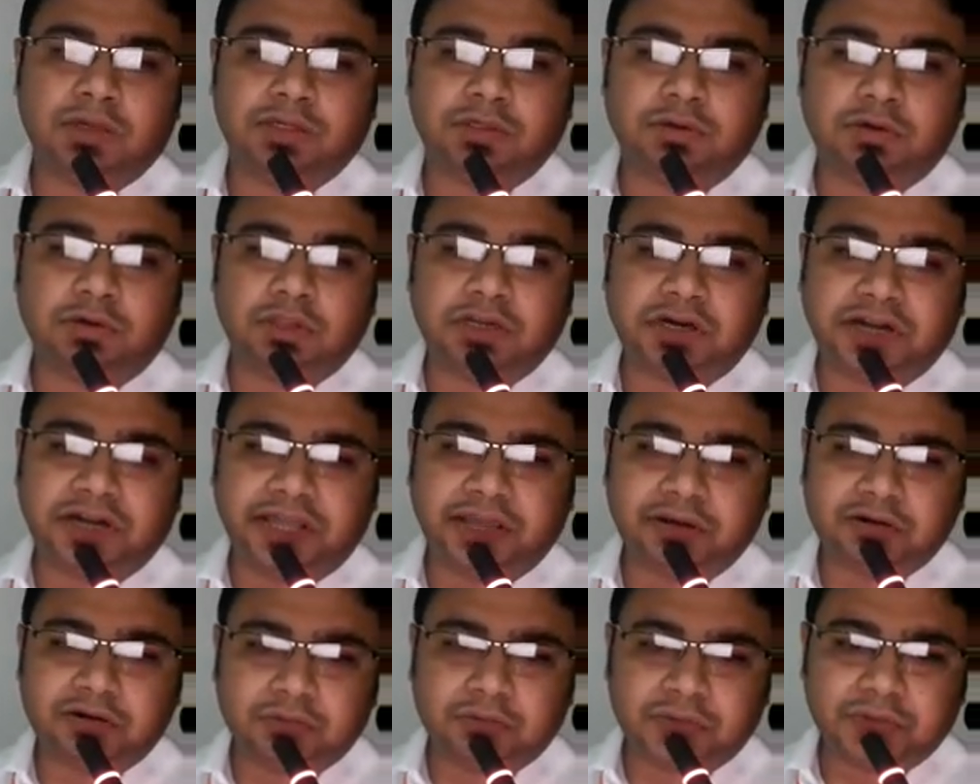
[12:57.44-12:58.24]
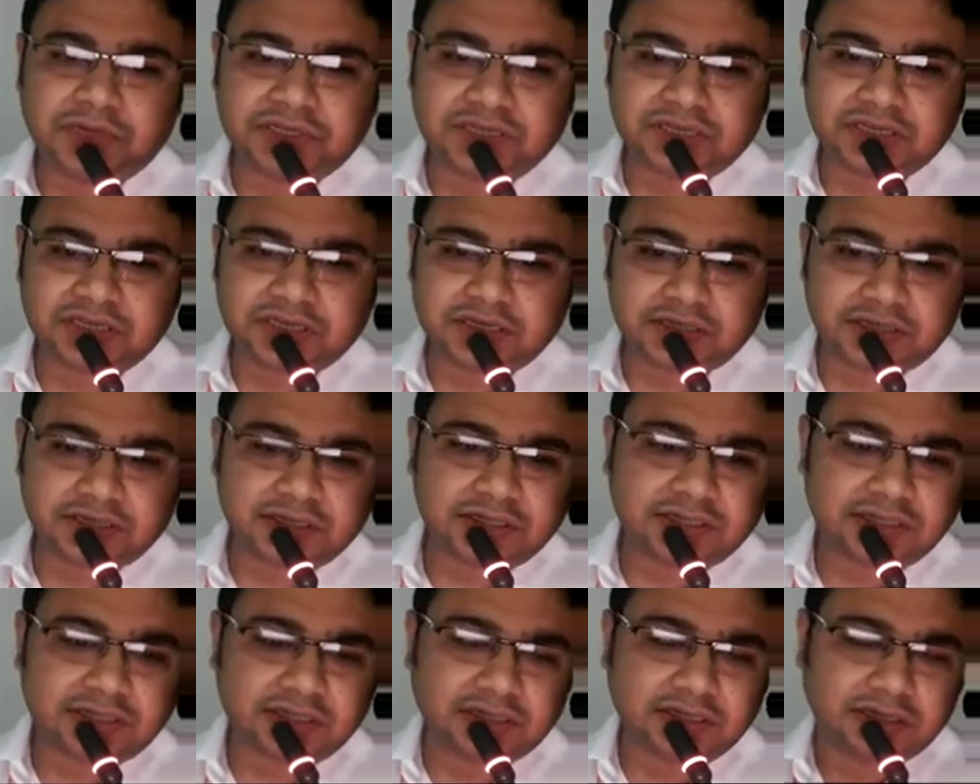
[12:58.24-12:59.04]
So the take-home messages
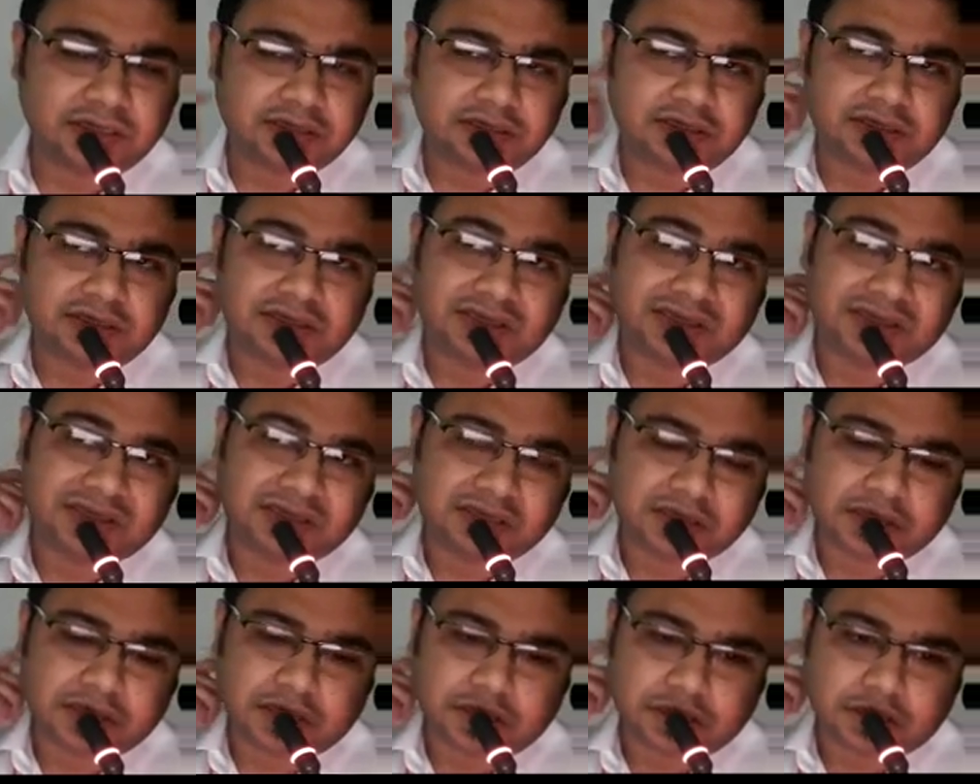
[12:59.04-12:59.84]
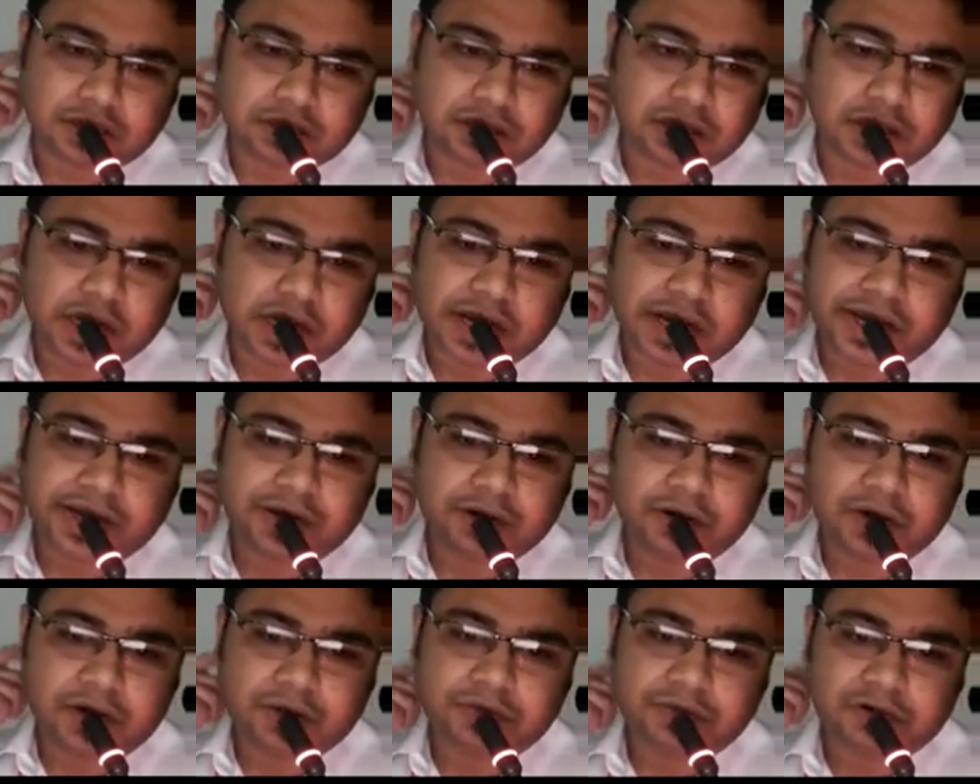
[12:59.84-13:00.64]
is this
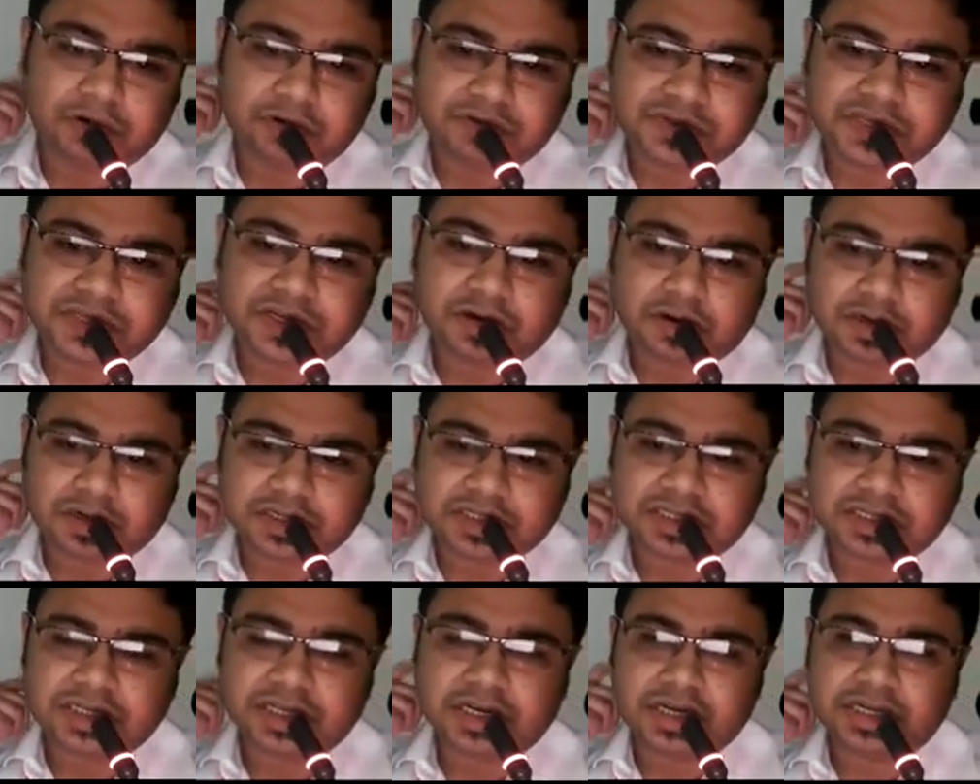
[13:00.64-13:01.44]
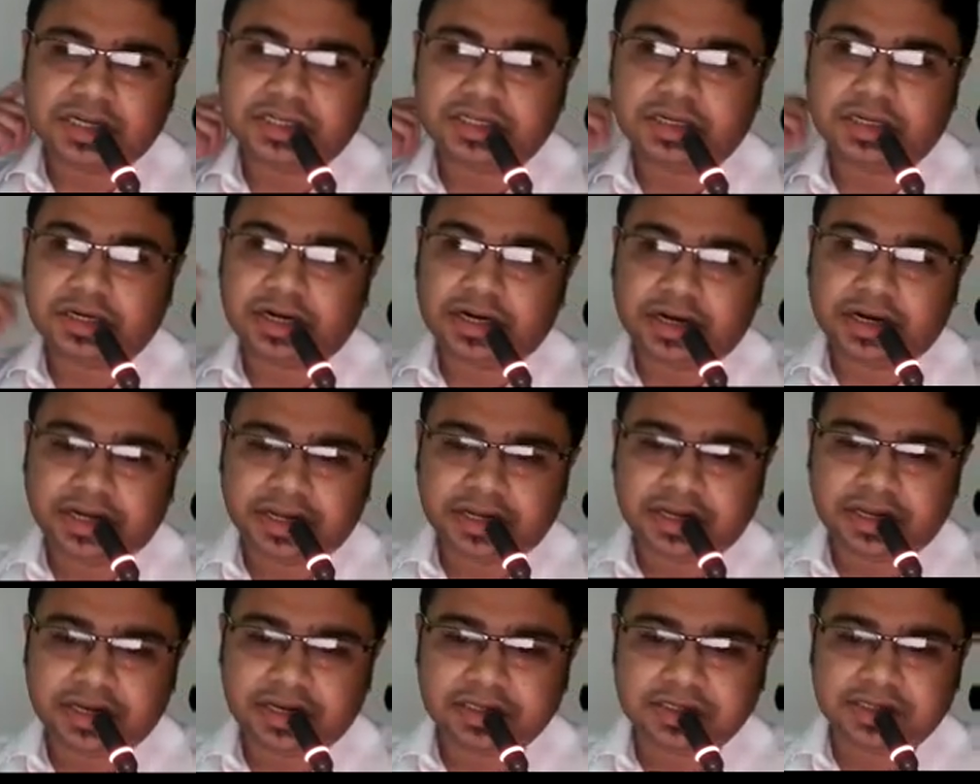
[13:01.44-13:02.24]
iron improves the oxygenation and
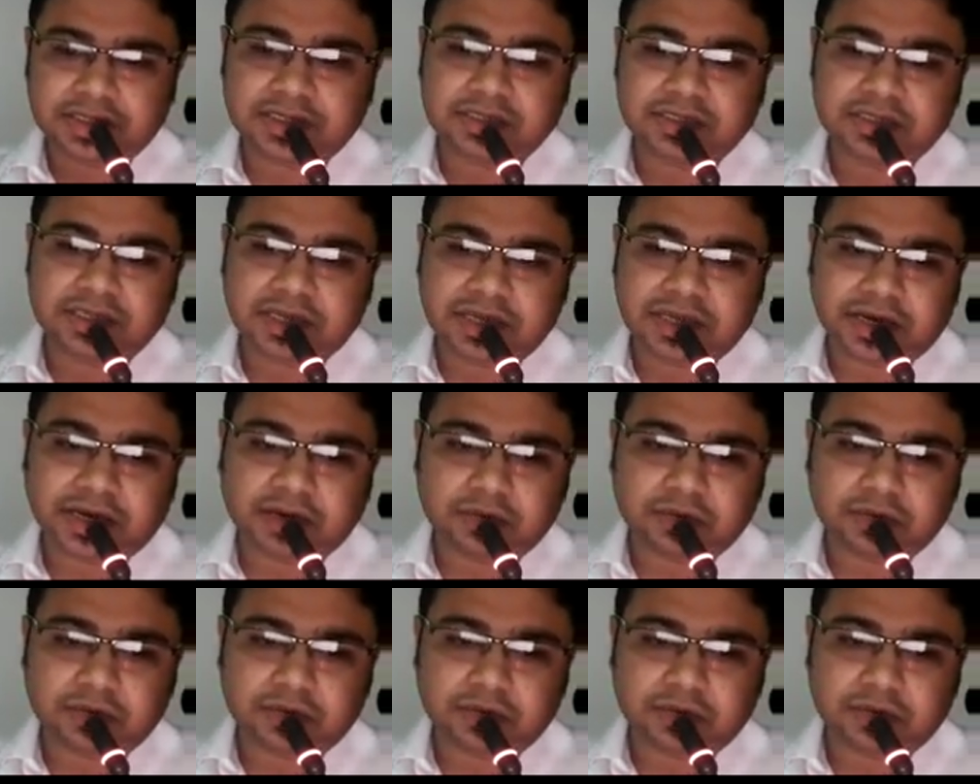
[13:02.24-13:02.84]
decreases the